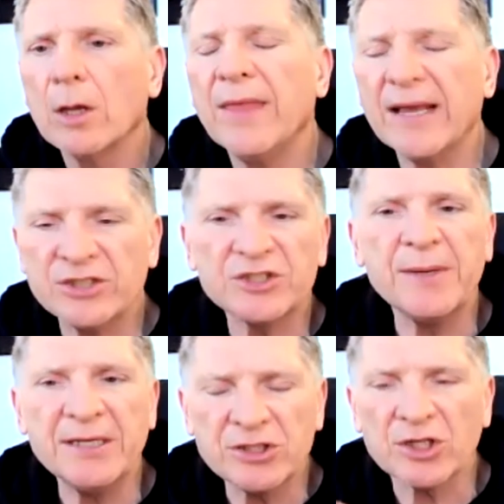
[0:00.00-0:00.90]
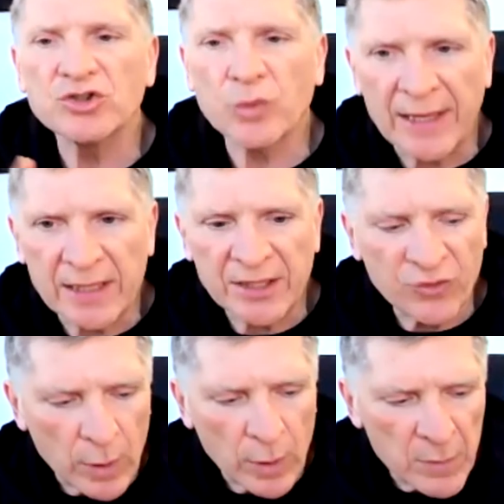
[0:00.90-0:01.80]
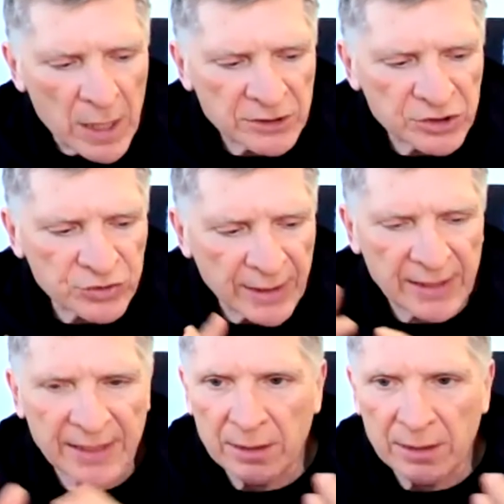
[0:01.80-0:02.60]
That just means the trailing 12 months, trailing,